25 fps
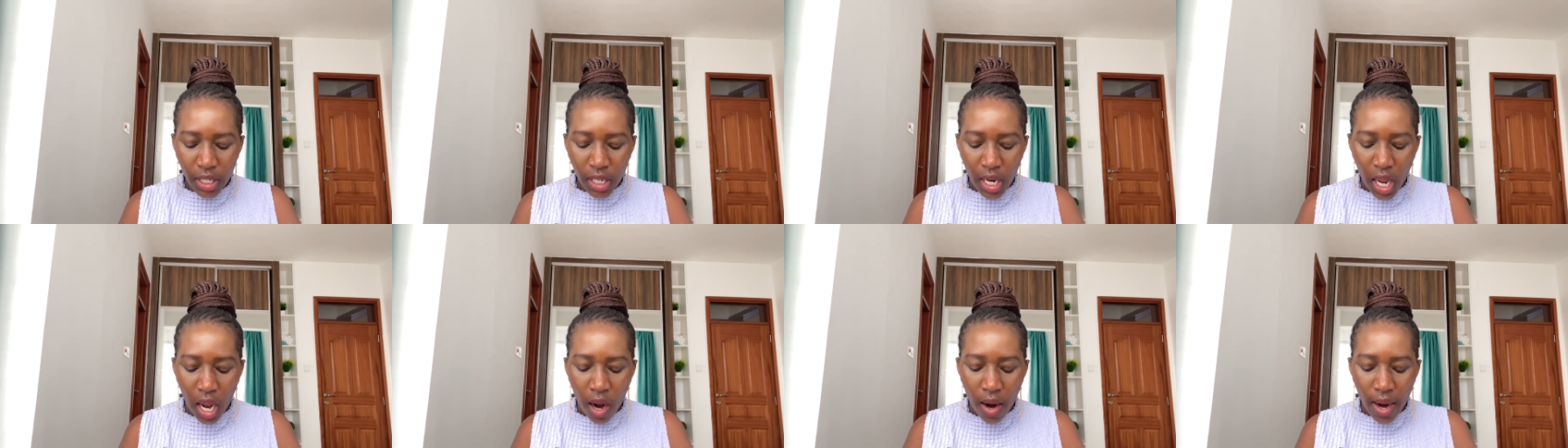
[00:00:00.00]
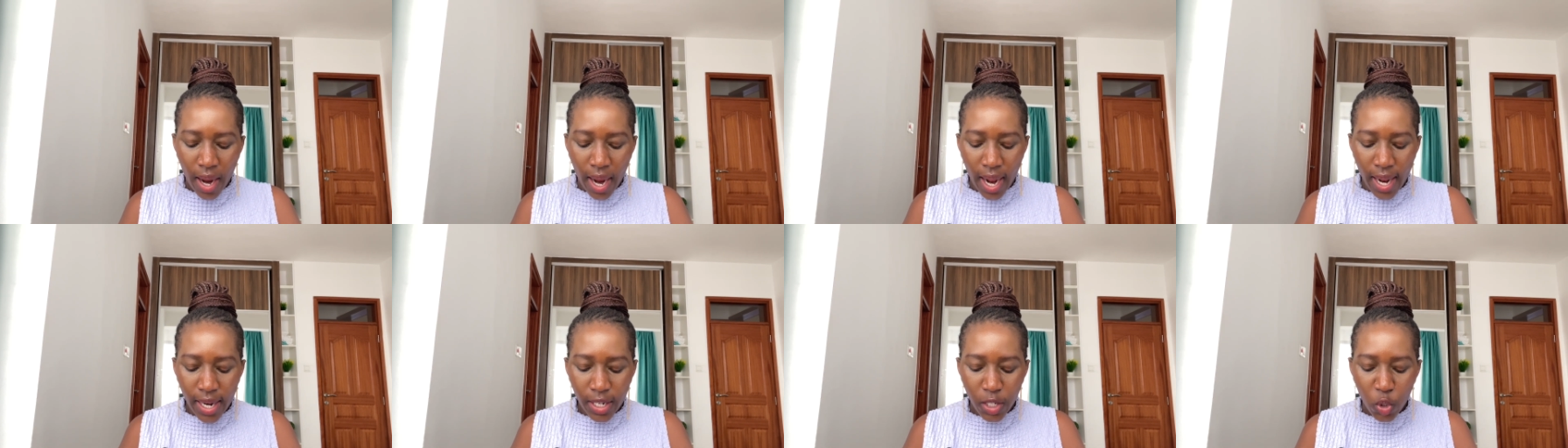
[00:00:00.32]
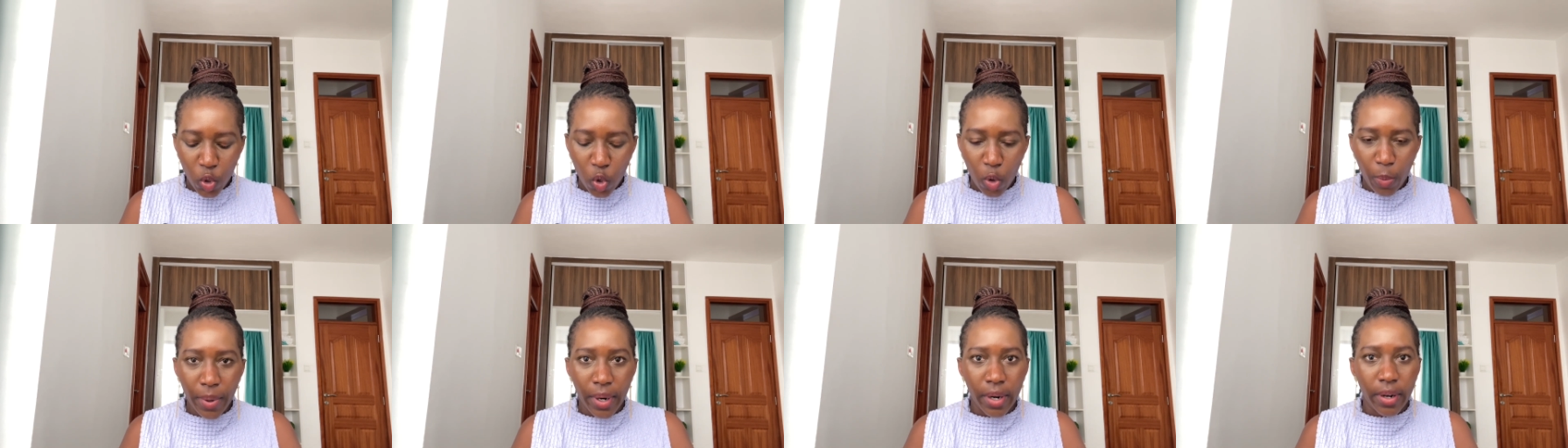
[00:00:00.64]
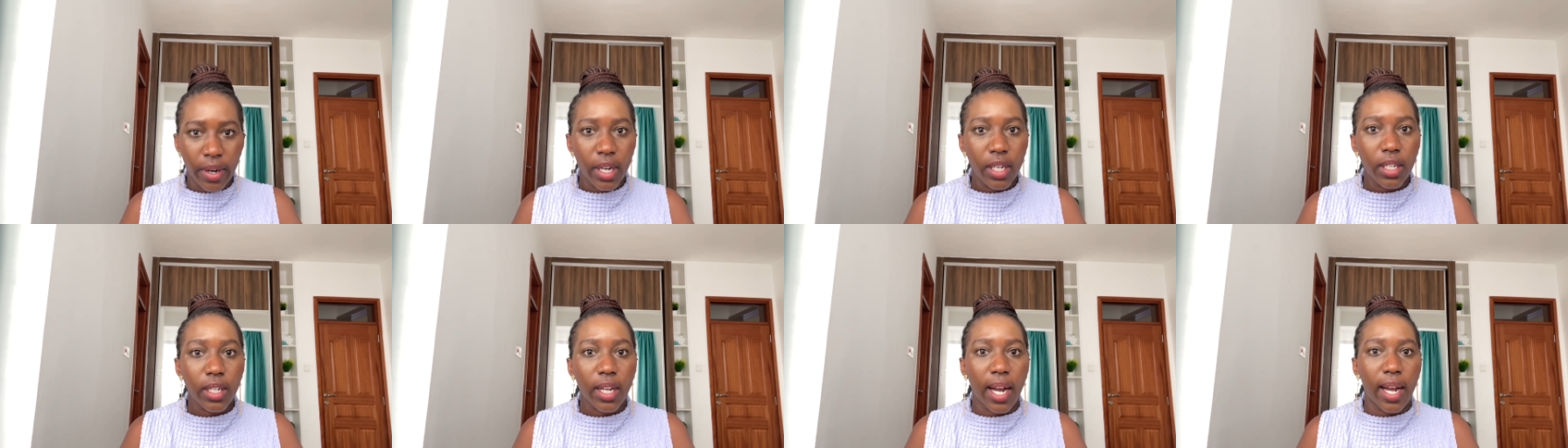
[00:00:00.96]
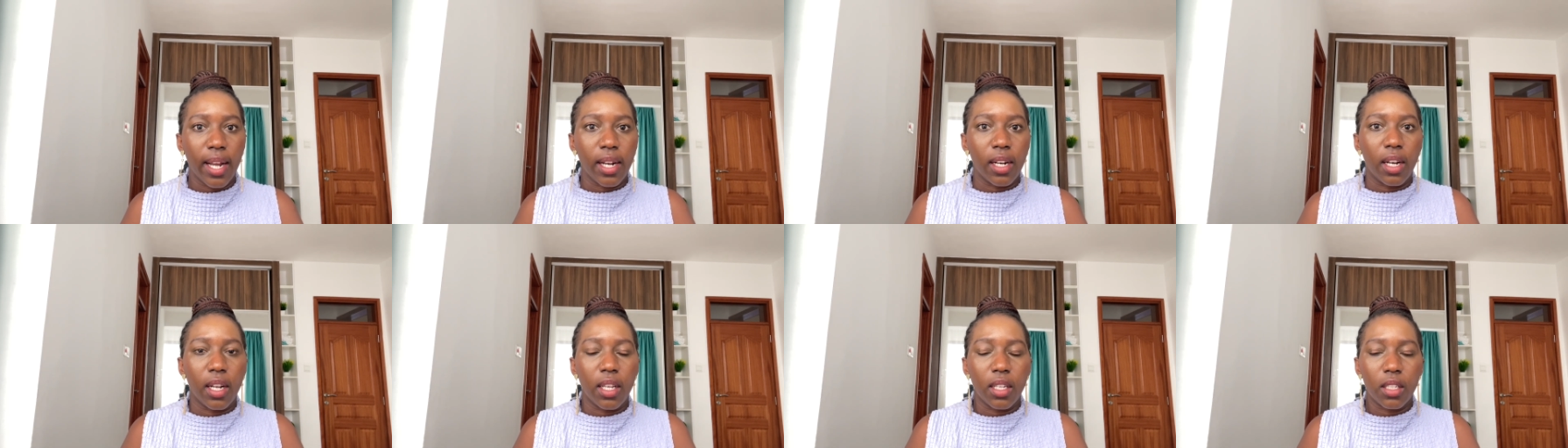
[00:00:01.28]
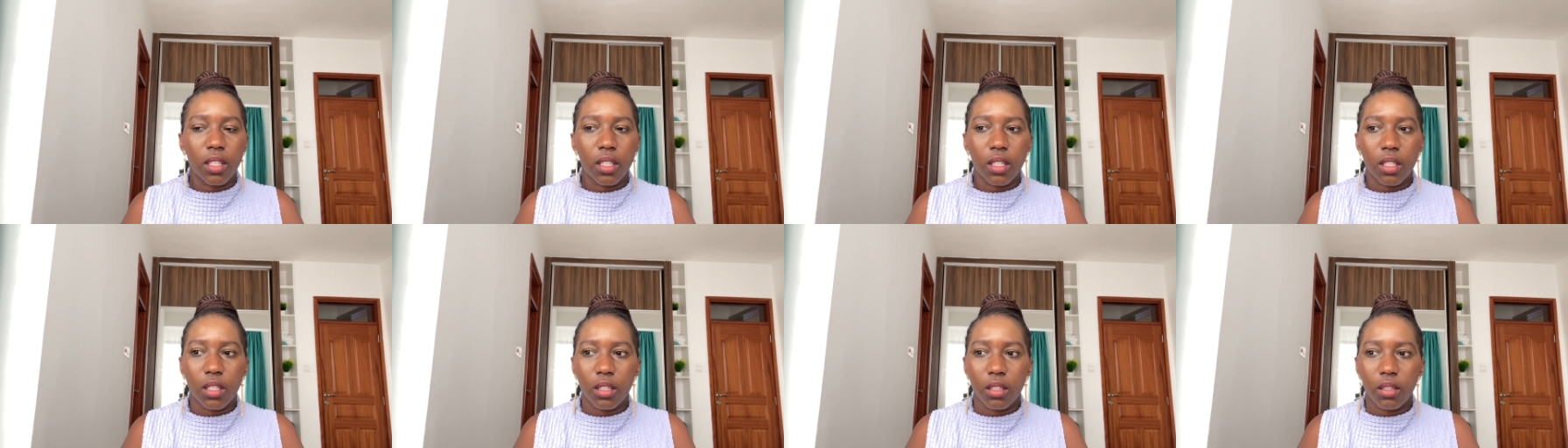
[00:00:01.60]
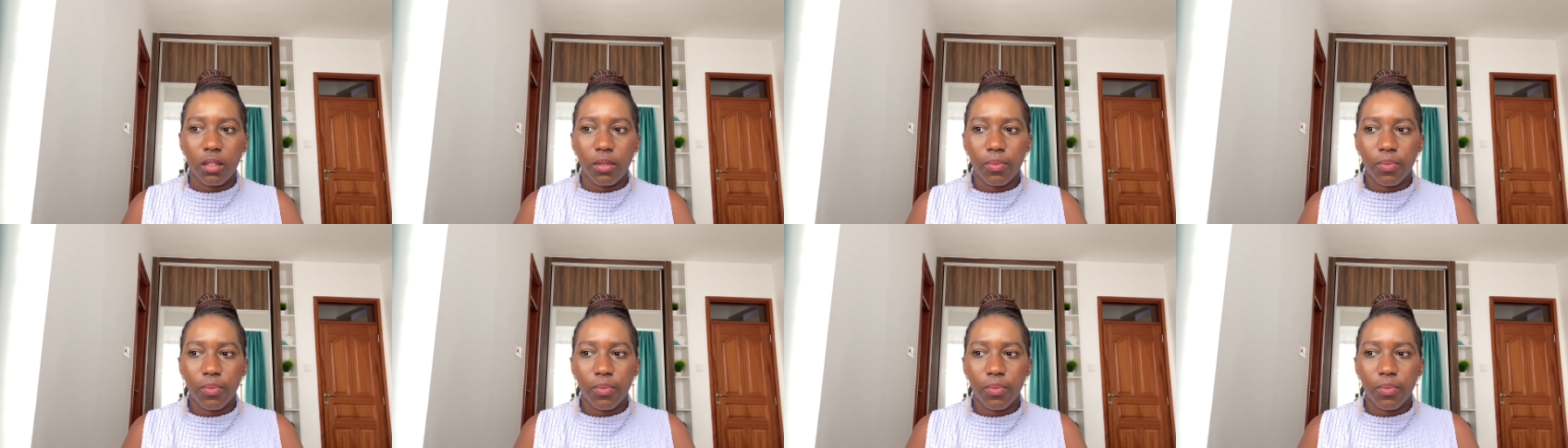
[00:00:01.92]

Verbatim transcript: now I had to operate cardless.